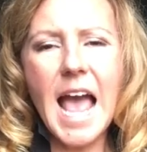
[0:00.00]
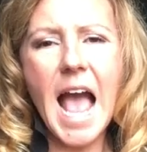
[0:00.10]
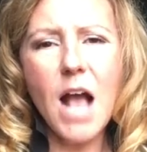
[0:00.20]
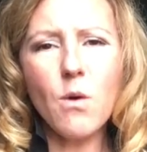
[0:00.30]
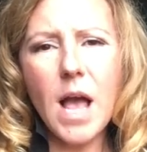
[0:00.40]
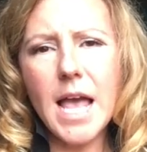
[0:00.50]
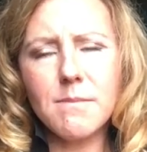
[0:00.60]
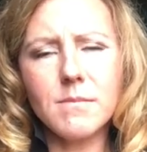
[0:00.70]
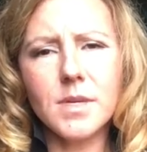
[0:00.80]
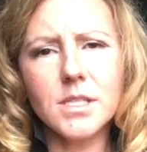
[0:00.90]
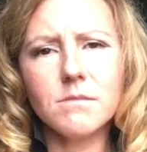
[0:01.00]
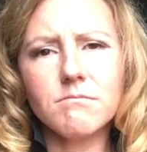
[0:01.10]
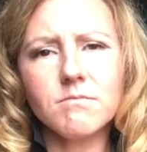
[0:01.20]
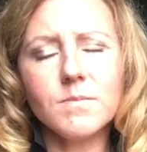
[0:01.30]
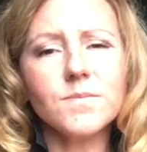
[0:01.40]
how I'm
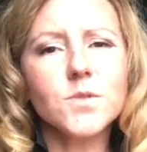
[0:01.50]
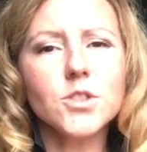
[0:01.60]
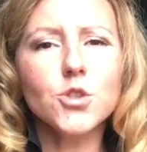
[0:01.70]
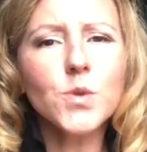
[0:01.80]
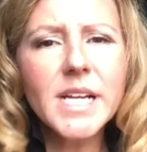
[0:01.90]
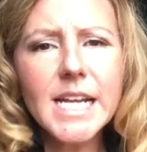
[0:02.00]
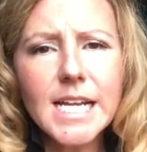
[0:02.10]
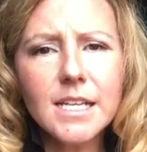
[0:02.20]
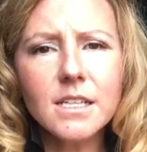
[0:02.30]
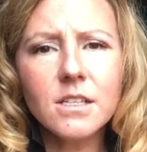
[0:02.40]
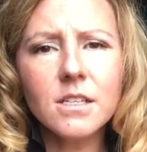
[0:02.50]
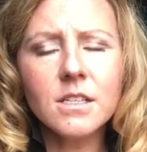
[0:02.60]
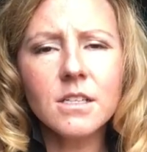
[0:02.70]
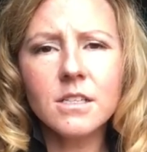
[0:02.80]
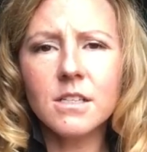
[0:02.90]
treating
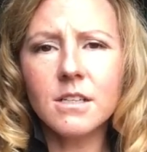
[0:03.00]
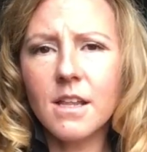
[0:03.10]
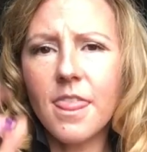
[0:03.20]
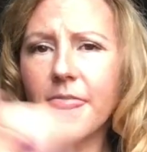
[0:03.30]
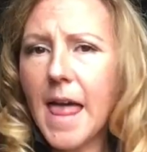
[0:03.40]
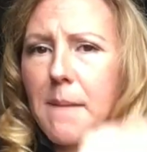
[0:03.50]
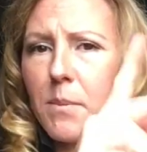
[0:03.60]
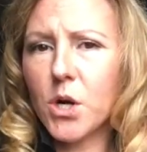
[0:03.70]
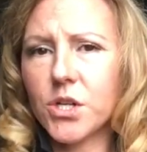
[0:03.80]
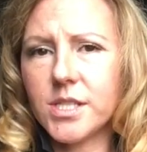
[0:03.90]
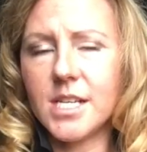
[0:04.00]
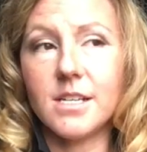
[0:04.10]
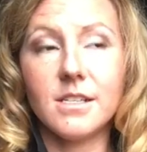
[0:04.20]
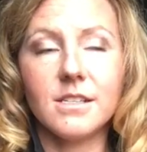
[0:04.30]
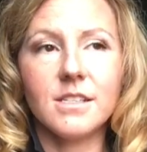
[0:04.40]
that
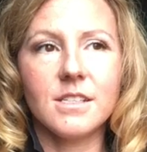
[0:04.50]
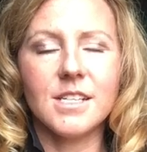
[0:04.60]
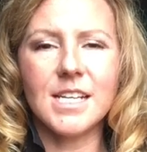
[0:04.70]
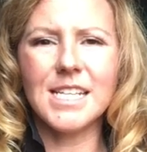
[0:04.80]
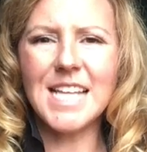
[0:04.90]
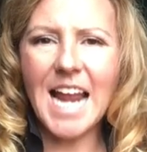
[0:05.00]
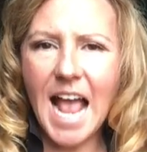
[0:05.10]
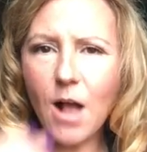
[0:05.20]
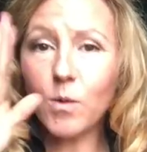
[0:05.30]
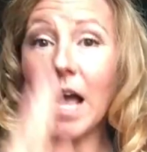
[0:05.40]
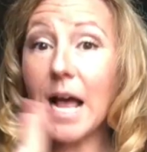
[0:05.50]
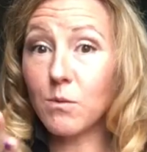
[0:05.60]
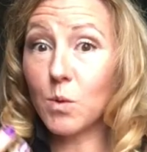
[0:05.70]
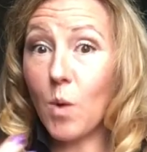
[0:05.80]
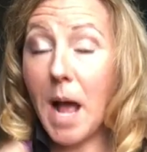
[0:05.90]
person, is that how God
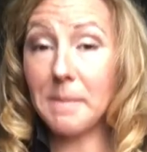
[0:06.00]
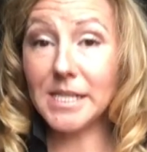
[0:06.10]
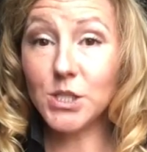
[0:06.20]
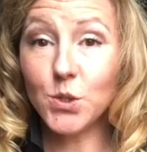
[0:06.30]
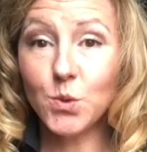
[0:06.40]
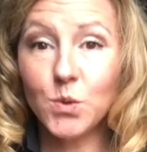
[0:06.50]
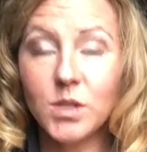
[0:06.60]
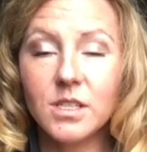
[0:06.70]
would want me to?